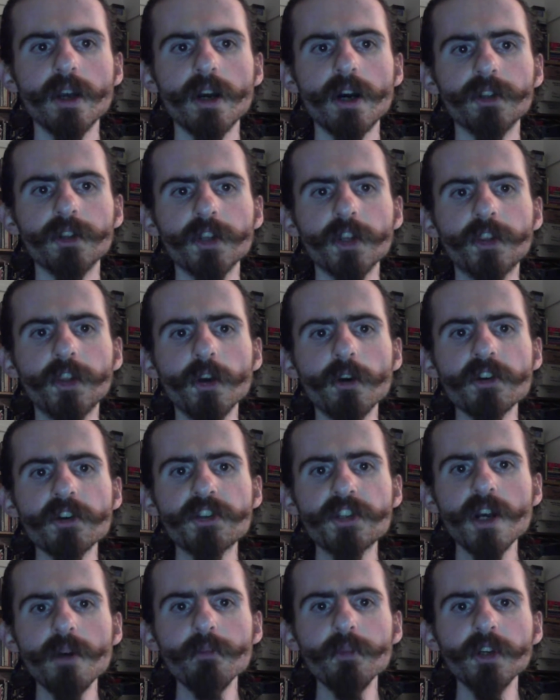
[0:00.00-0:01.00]
that there is
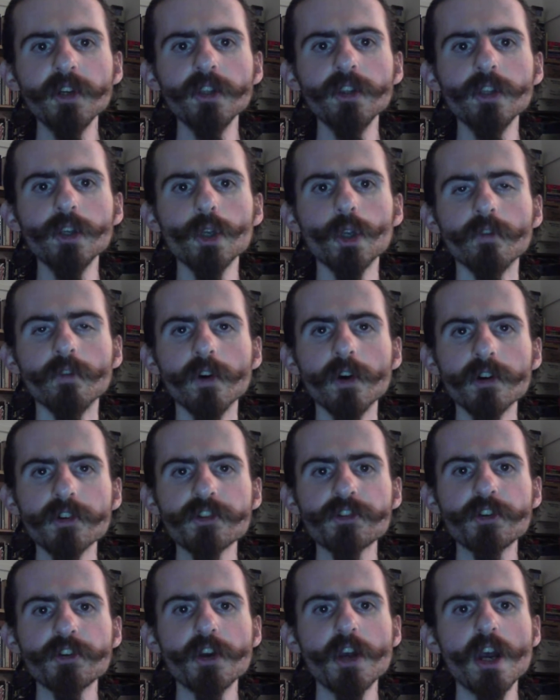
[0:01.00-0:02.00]
something in the
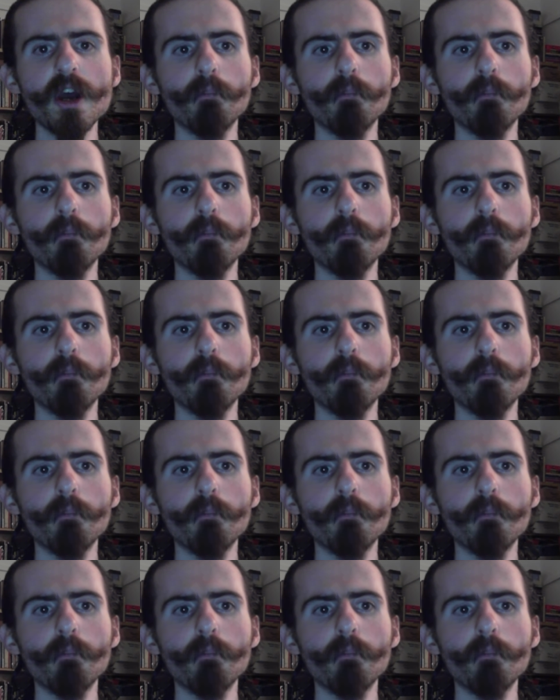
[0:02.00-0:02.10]
universe